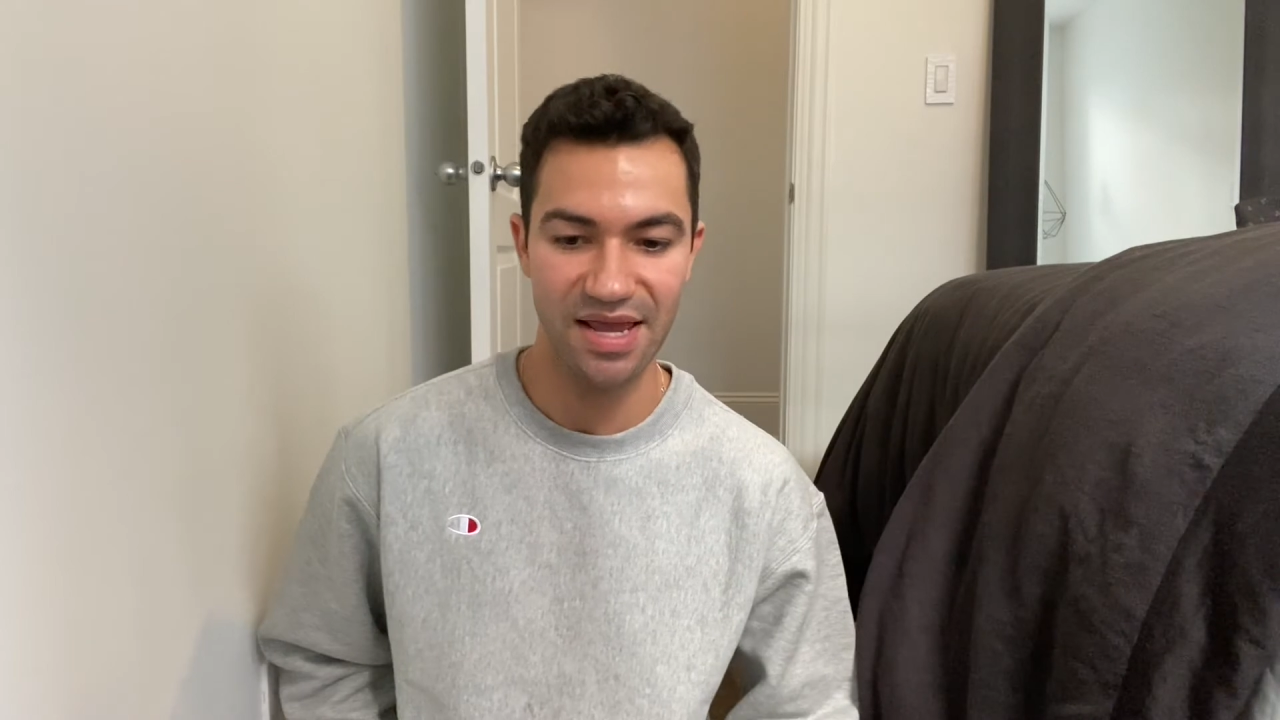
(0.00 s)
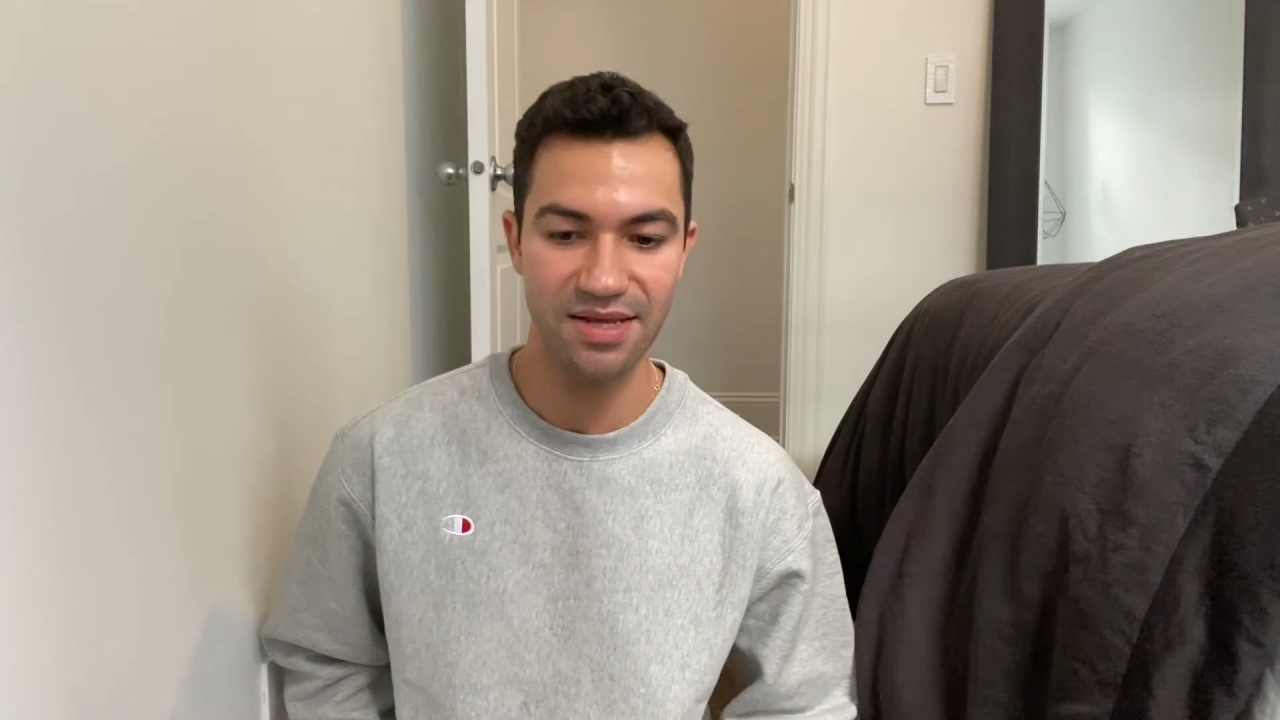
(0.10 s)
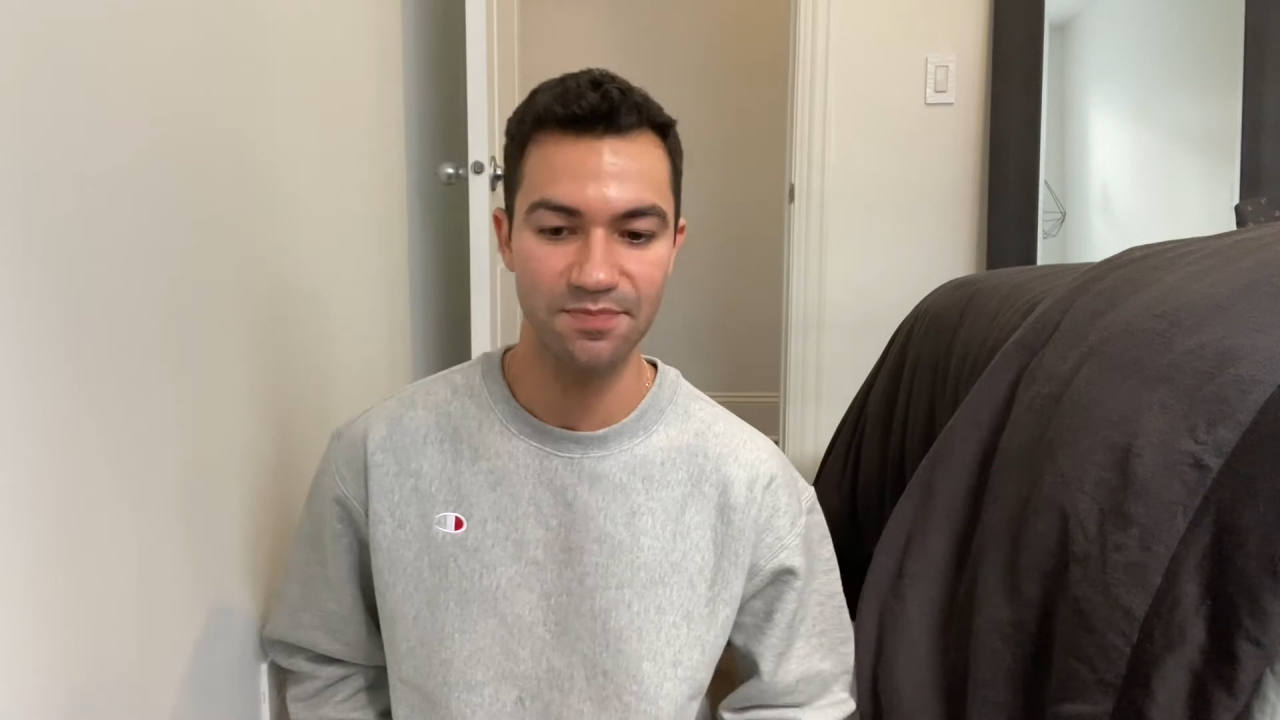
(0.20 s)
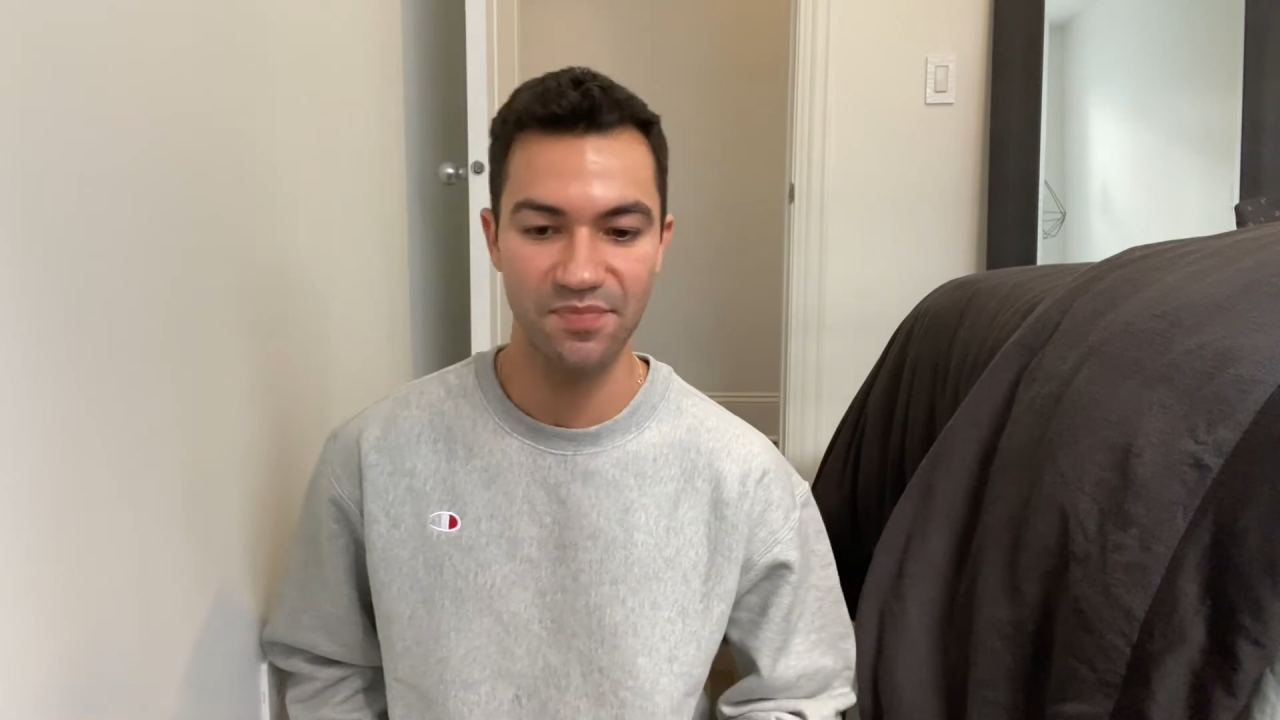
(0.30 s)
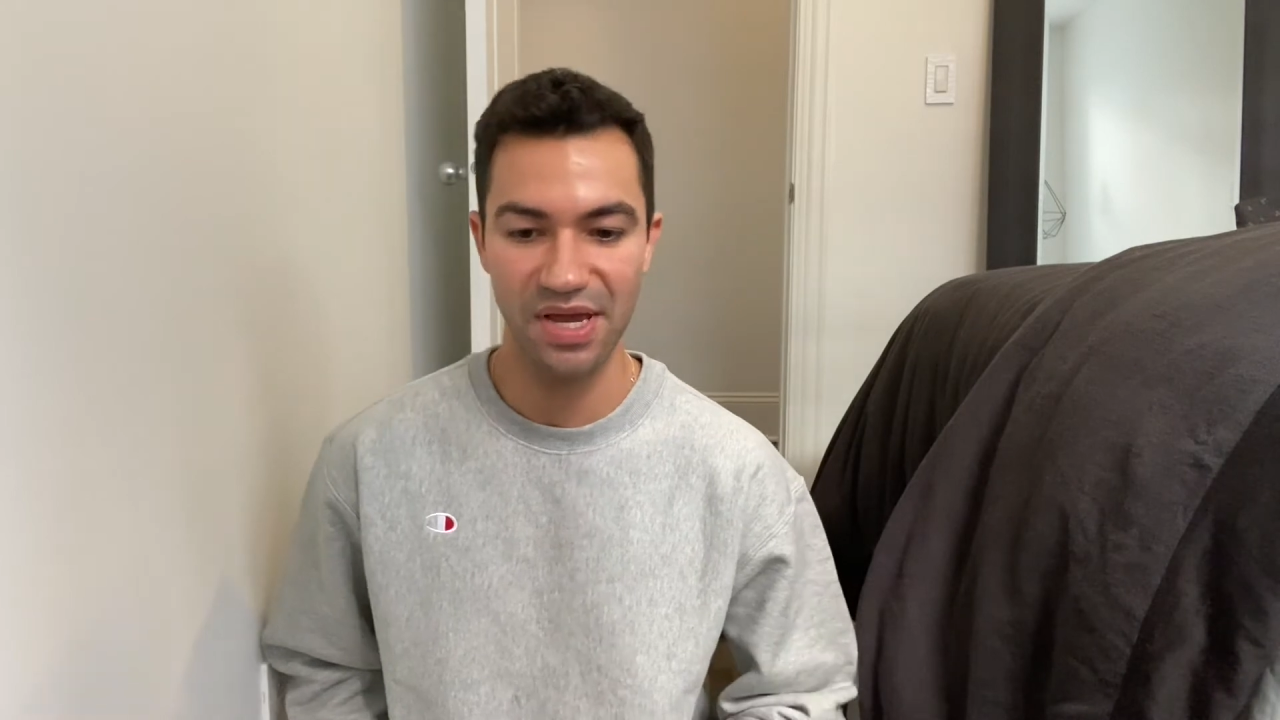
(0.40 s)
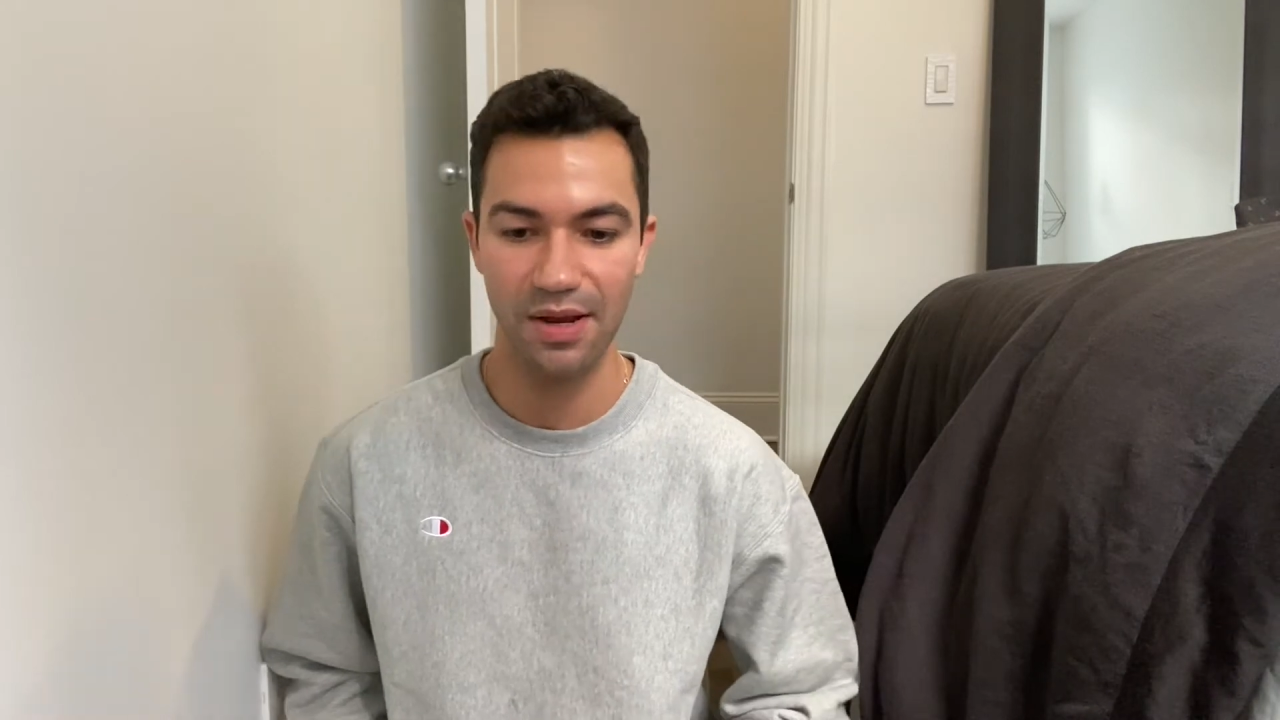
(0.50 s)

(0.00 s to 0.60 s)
can pick